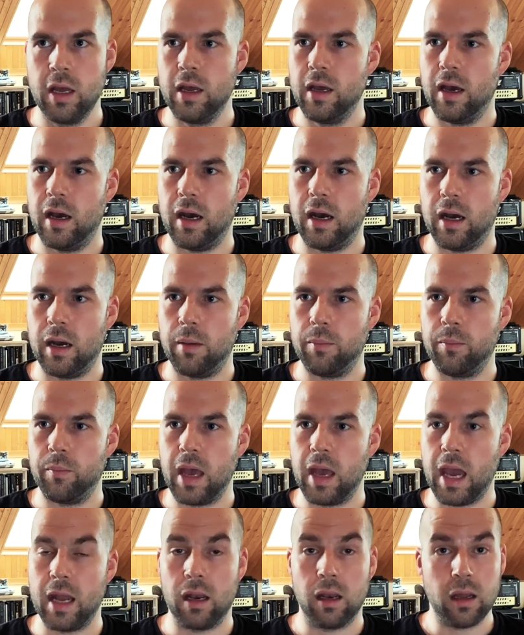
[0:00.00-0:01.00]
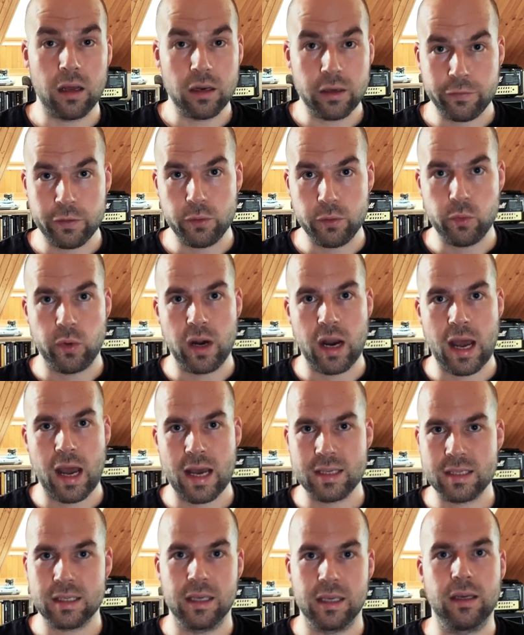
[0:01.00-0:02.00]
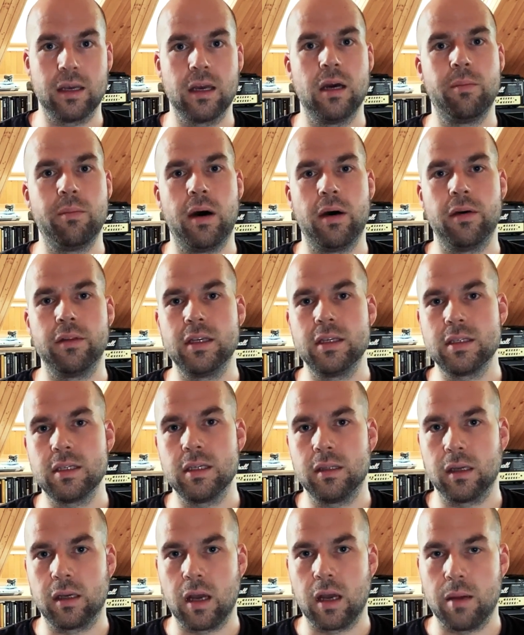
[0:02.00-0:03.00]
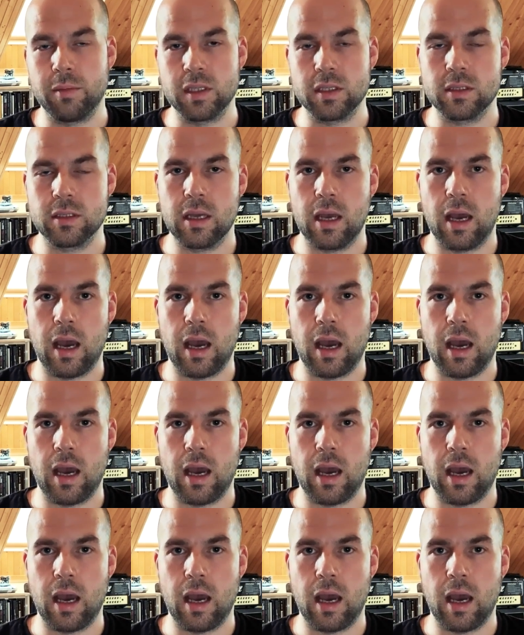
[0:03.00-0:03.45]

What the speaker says: And a lot of you were asking about this in the comments.